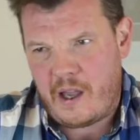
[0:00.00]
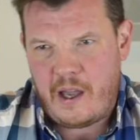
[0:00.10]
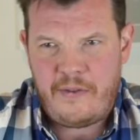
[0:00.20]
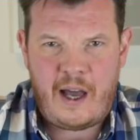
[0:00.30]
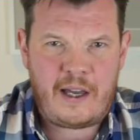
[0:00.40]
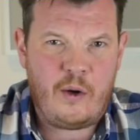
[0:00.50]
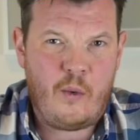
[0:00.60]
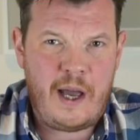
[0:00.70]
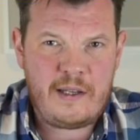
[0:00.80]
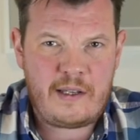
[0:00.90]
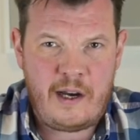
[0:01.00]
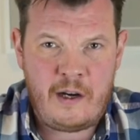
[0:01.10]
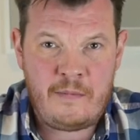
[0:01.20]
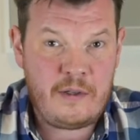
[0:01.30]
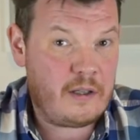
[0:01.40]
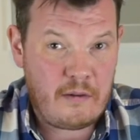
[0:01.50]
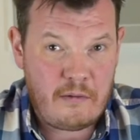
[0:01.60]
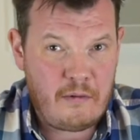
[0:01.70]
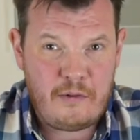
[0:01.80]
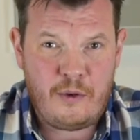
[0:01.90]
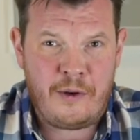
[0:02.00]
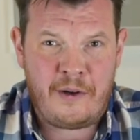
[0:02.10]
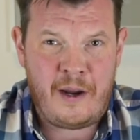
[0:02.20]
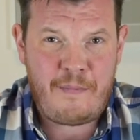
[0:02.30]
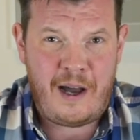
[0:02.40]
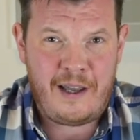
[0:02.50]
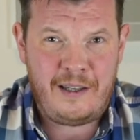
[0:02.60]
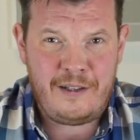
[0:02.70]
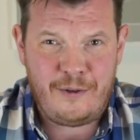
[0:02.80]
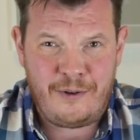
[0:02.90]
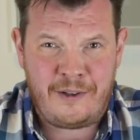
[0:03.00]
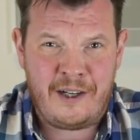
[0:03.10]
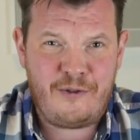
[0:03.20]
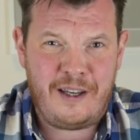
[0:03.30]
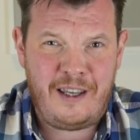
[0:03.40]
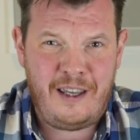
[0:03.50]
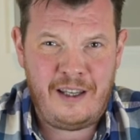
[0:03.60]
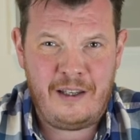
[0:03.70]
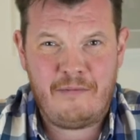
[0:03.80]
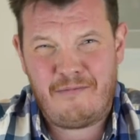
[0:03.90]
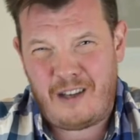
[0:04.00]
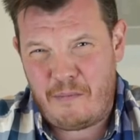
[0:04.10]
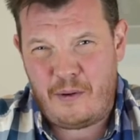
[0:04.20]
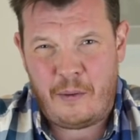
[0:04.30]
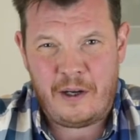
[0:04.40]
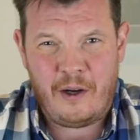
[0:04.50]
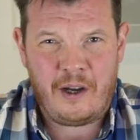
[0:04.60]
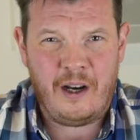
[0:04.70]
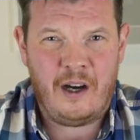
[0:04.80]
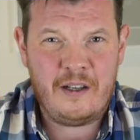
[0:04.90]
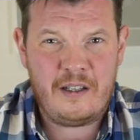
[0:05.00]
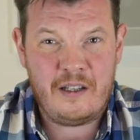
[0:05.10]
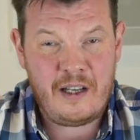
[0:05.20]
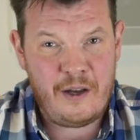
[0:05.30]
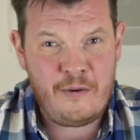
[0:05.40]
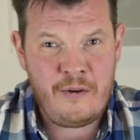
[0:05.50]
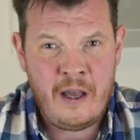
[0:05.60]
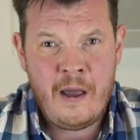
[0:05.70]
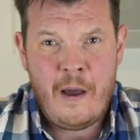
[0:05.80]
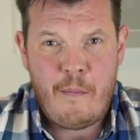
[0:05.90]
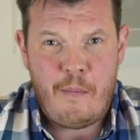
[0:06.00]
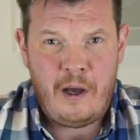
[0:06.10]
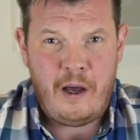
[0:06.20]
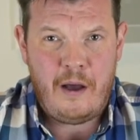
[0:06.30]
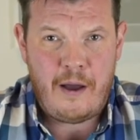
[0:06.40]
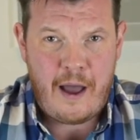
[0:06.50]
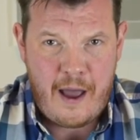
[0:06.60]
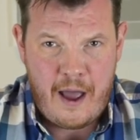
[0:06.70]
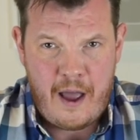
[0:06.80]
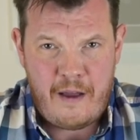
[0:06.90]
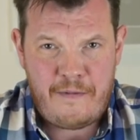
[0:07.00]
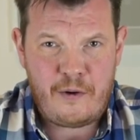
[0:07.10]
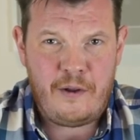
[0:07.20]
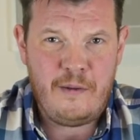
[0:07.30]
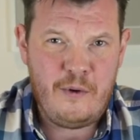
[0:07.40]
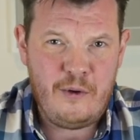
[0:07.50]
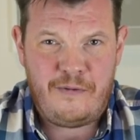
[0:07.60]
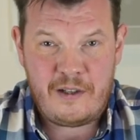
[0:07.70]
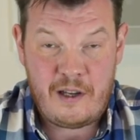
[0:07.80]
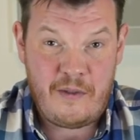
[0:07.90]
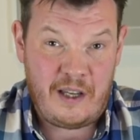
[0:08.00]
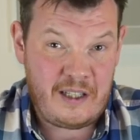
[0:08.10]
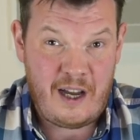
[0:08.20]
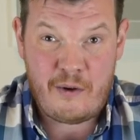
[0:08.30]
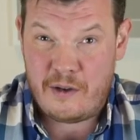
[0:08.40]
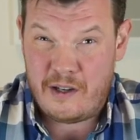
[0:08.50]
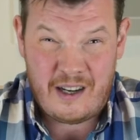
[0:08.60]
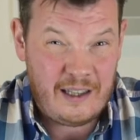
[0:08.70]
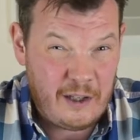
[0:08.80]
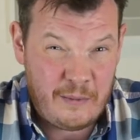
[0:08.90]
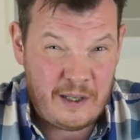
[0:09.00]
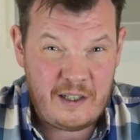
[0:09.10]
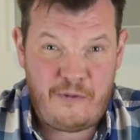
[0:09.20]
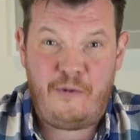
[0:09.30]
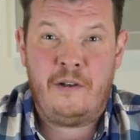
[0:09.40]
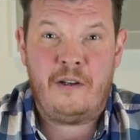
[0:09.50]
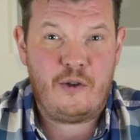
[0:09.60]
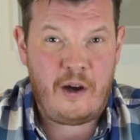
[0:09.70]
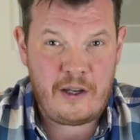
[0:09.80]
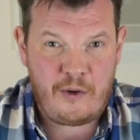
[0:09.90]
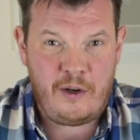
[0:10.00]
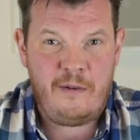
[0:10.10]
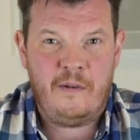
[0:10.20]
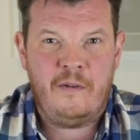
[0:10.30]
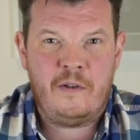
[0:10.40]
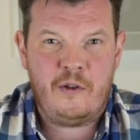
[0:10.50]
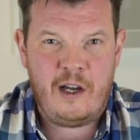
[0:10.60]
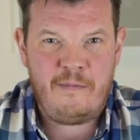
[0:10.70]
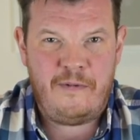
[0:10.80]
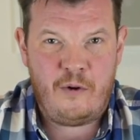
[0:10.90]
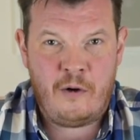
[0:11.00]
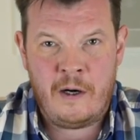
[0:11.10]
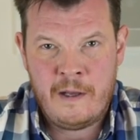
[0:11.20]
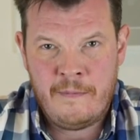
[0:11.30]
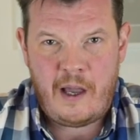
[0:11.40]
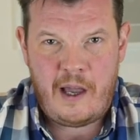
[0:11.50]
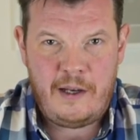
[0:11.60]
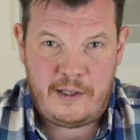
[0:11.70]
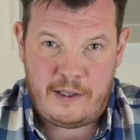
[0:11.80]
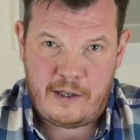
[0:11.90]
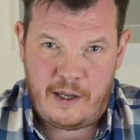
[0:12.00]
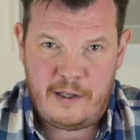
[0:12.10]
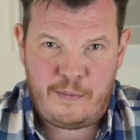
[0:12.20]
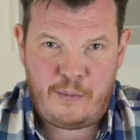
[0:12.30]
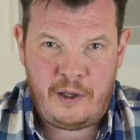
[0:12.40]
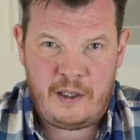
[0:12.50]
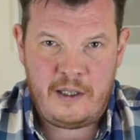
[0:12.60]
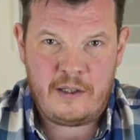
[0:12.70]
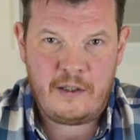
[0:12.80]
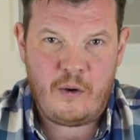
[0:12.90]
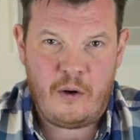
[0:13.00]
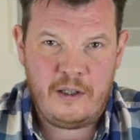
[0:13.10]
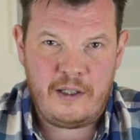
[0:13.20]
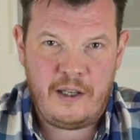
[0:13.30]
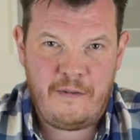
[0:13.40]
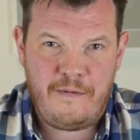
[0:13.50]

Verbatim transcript: in that kind of Wes terms, don't regret buying it, don't regret drinking it. I'm probably not going to hunt it down, but if you're in the mood for something Italian and a little bit different and try a grape you've never tried before, it's, it's pretty decent quality